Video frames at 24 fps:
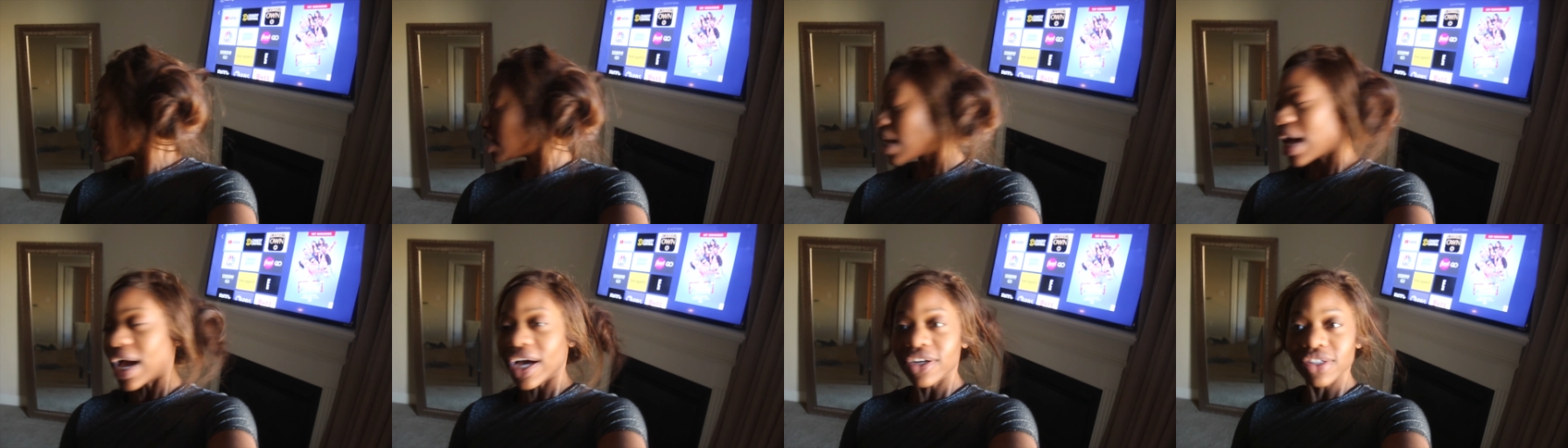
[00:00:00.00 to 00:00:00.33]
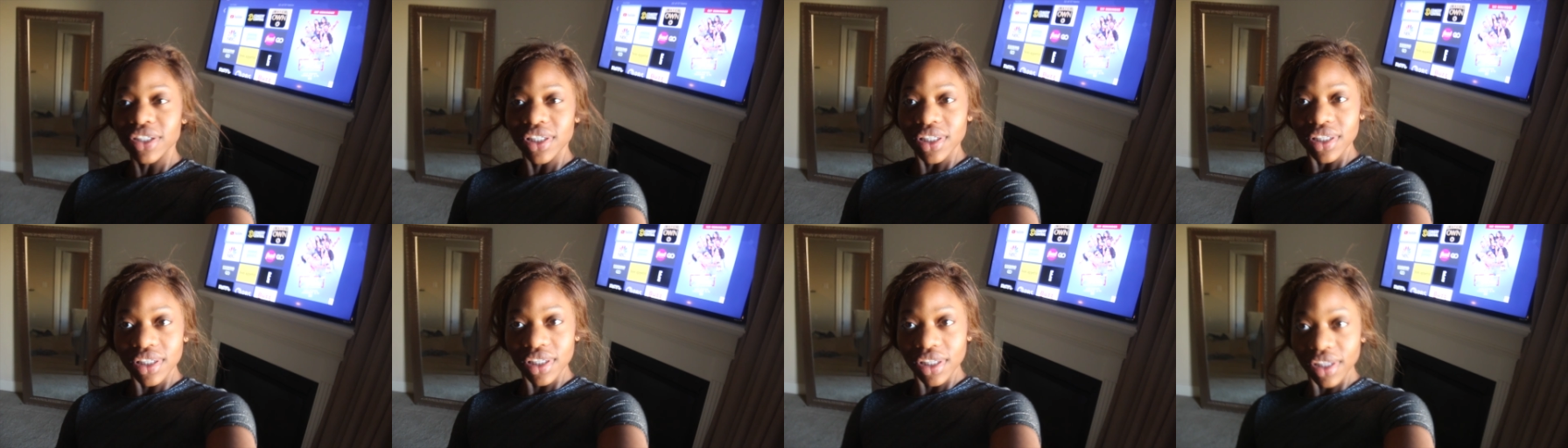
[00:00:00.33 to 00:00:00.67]
the
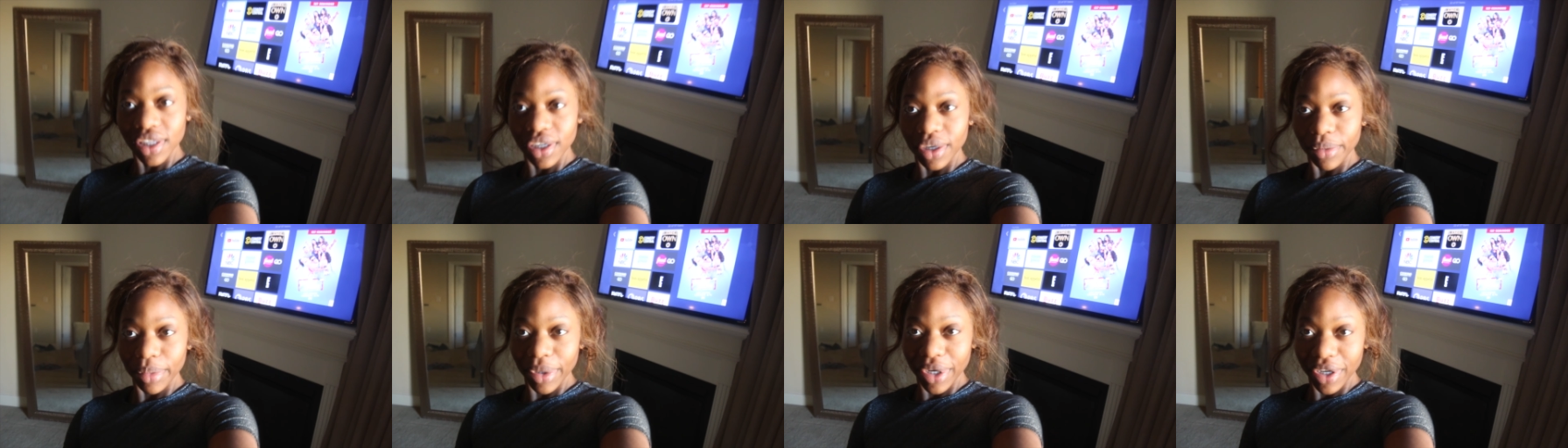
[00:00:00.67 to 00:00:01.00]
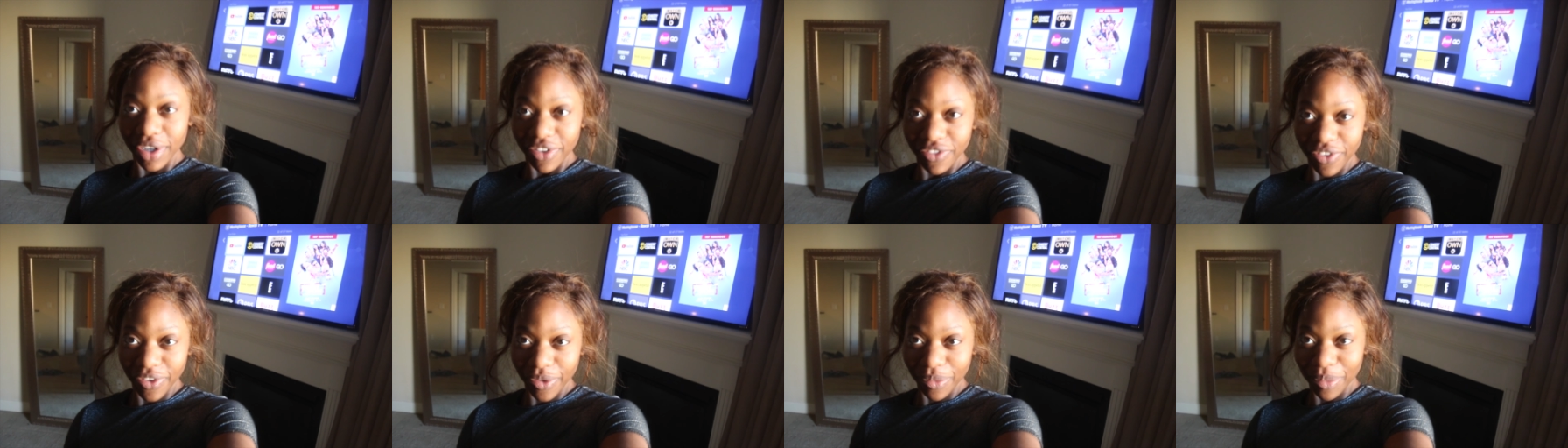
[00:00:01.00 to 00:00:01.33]
house is a little bit
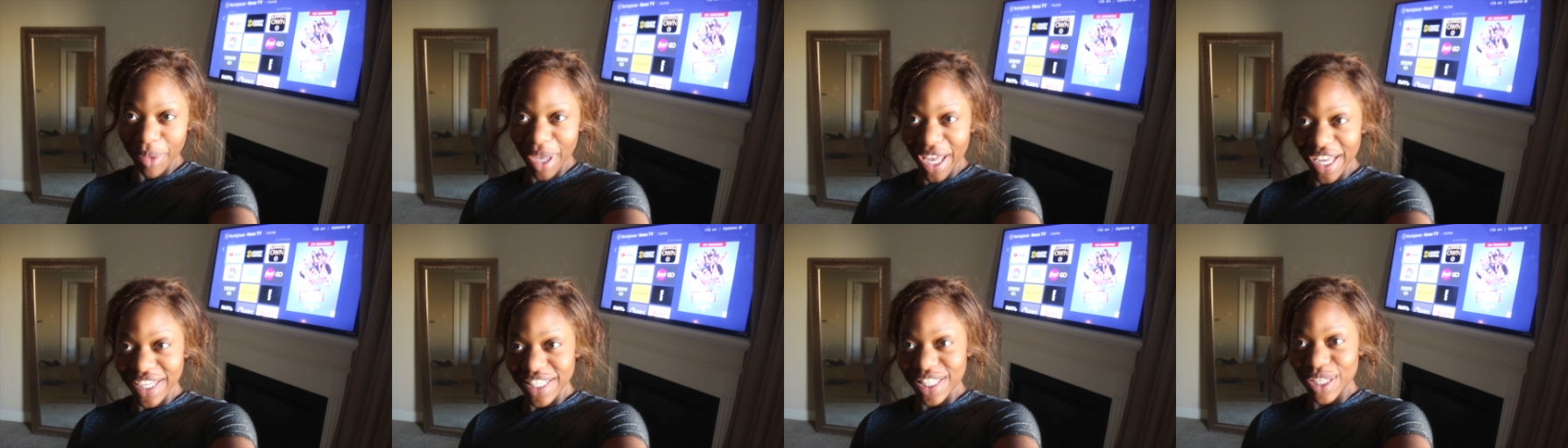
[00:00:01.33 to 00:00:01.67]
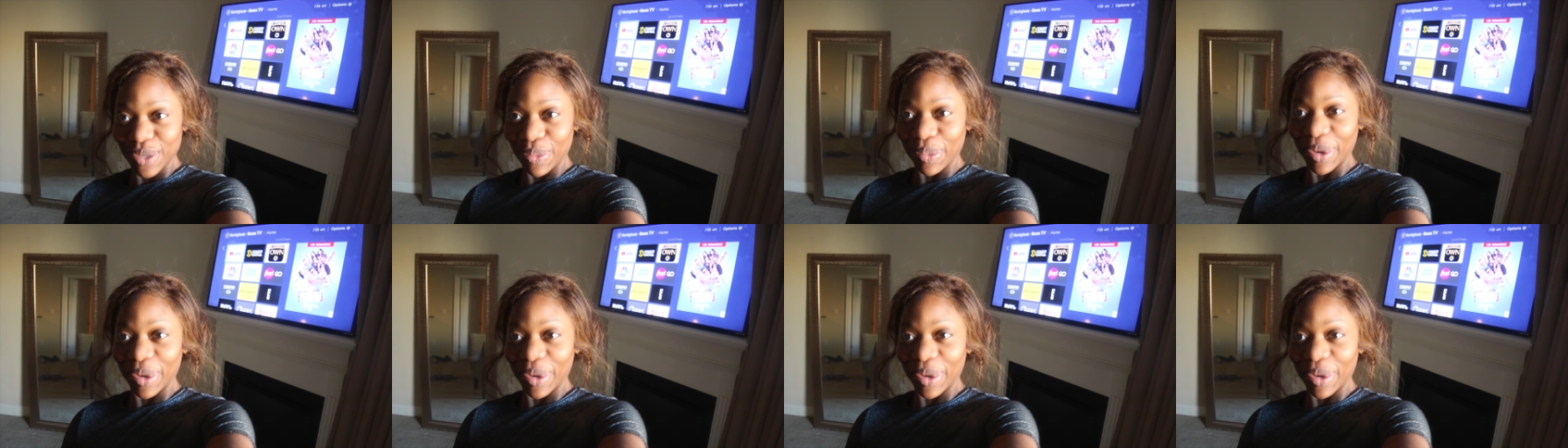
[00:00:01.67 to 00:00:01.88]
of a mess,